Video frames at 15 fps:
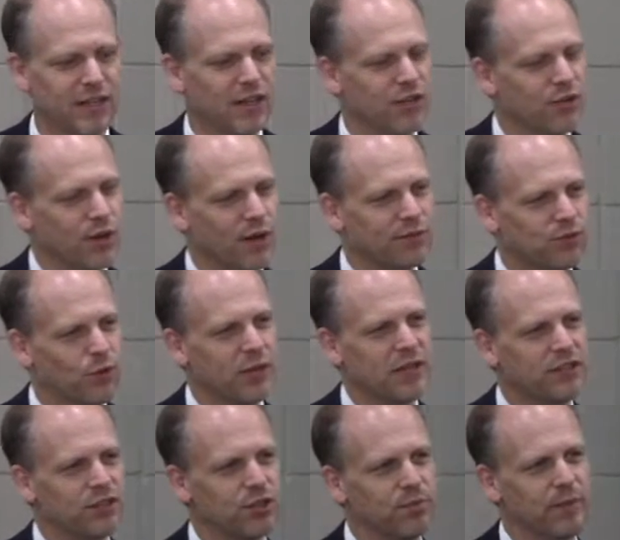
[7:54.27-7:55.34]
You have
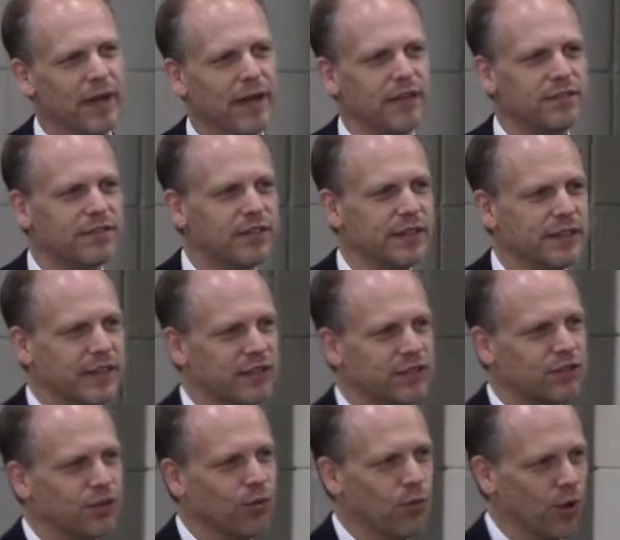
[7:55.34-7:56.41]
22 minutes to
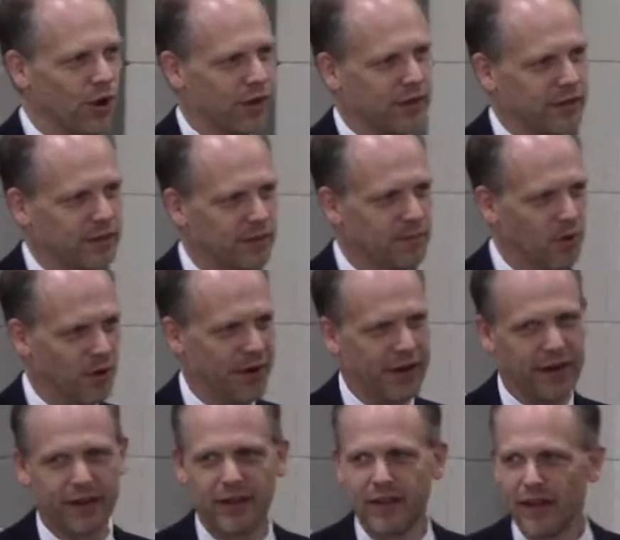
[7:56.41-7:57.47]
get to work in the
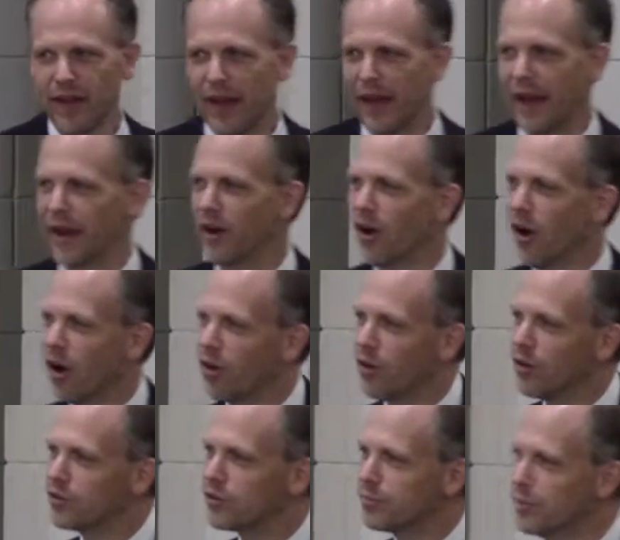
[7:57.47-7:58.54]
morning, and it all
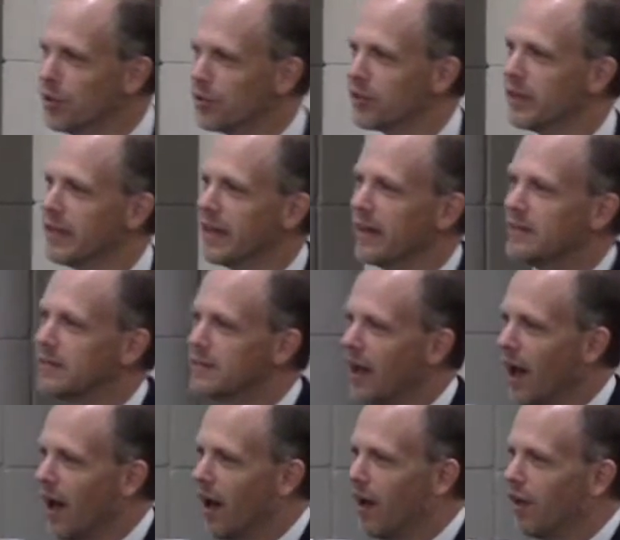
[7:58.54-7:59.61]
goes smoothly
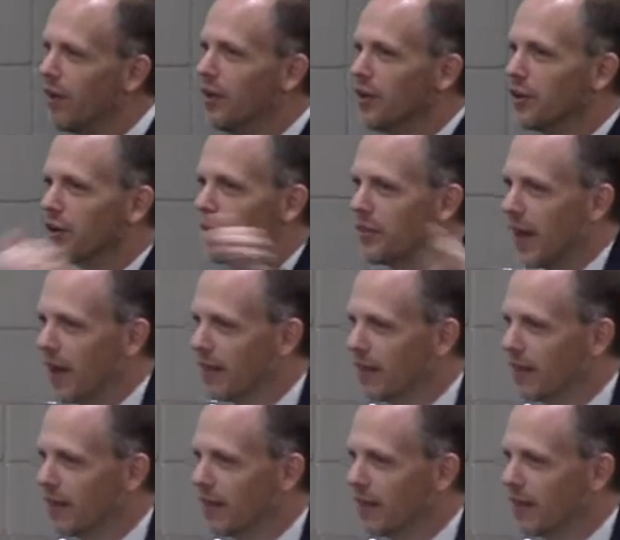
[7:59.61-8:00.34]
until you're in that